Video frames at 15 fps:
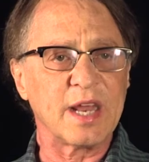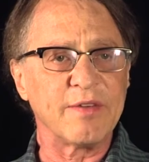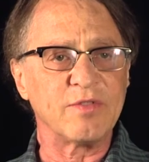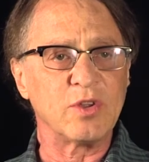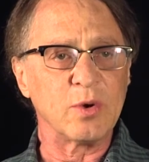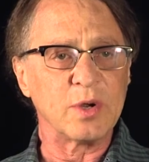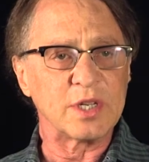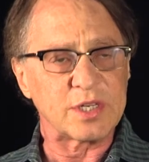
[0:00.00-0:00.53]
of
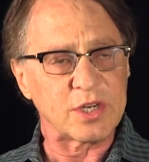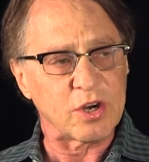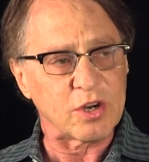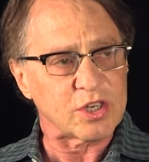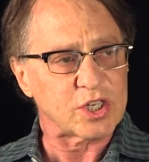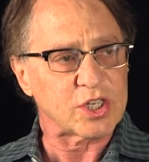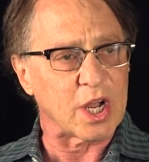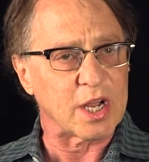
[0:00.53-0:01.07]
doing
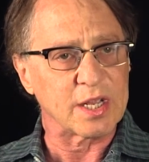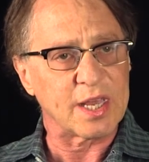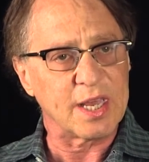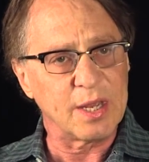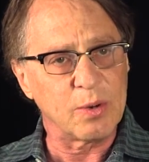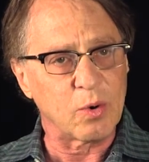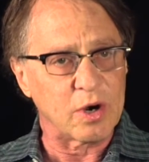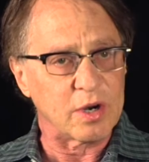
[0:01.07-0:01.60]
search on
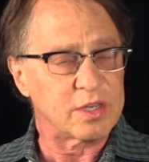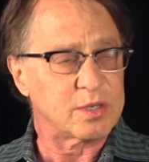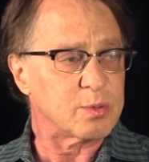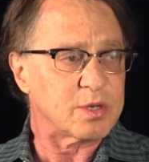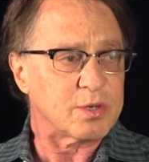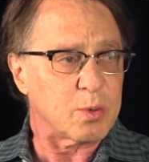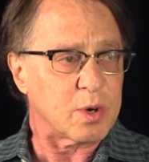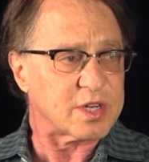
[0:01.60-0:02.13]
keywords,
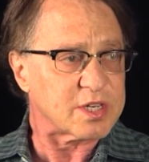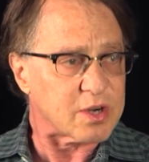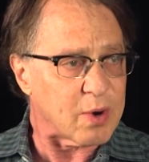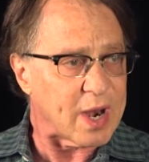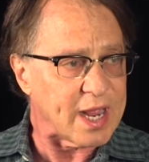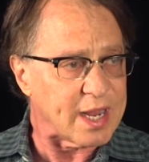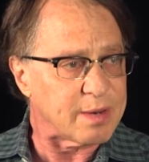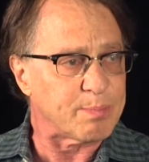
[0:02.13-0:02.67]
which works
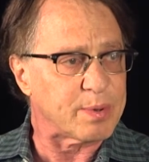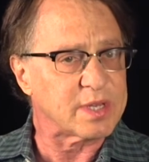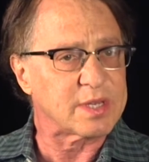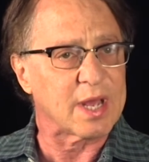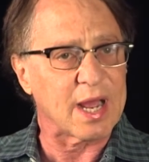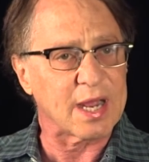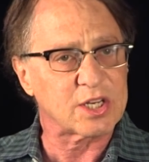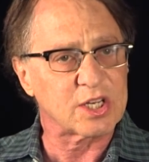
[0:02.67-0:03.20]
great, but
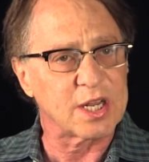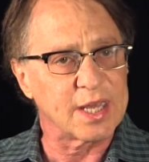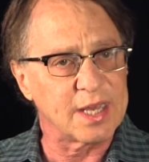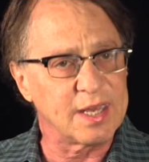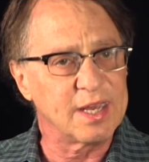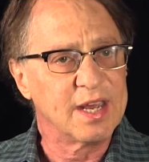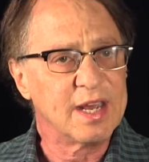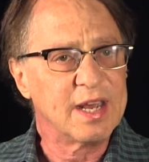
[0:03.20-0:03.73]
to actually